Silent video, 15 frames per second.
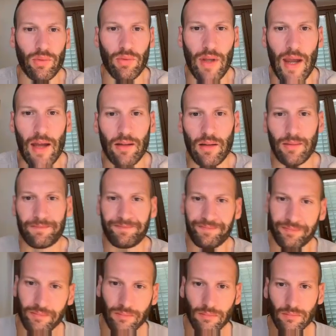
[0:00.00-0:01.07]
the end.
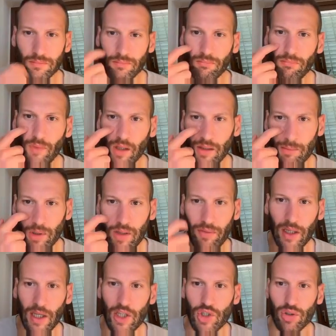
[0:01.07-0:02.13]
The
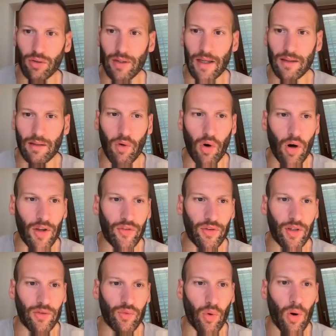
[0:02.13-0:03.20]
modification that avoids
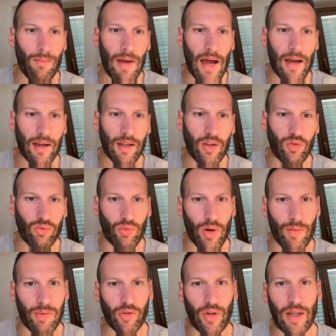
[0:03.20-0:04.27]
the drawback is to
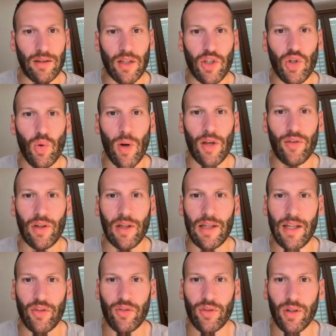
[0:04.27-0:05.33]
represent the queue as a
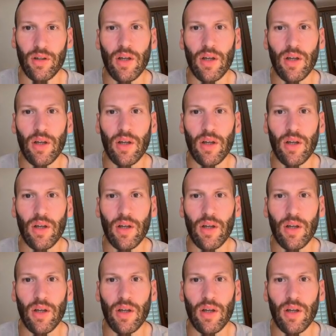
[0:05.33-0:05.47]
list,